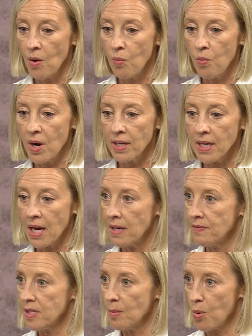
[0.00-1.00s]
what kind of
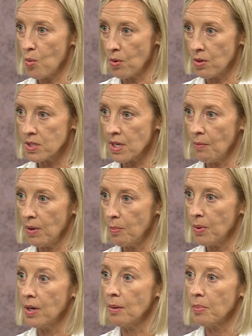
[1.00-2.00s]
supports can we
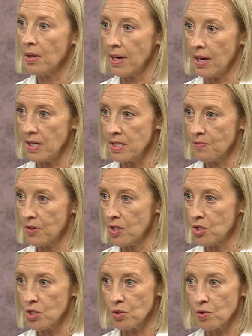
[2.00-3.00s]
put in place for our
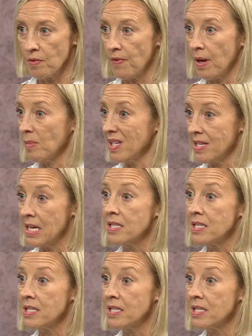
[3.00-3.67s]
children, families, and